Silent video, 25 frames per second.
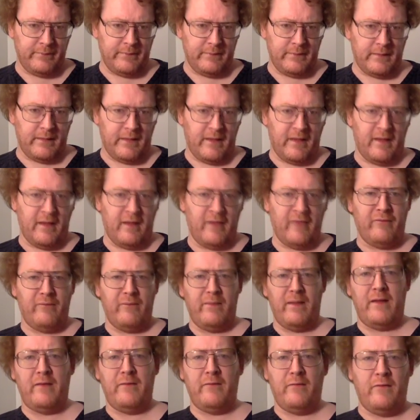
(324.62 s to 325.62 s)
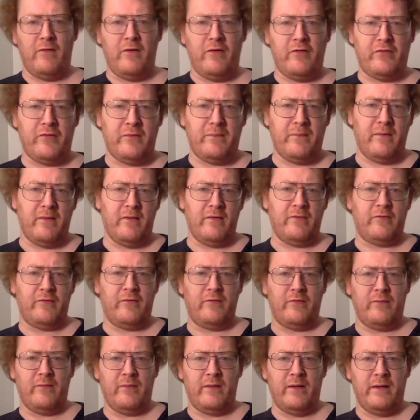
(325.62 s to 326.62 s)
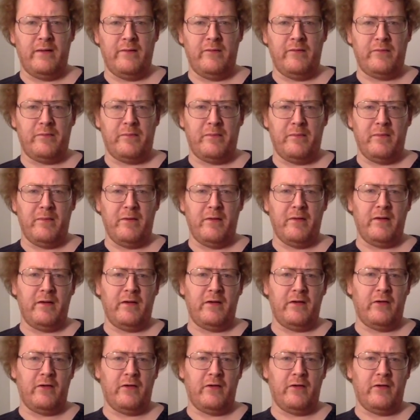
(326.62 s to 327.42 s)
I, have met Walter Murch when he was promoting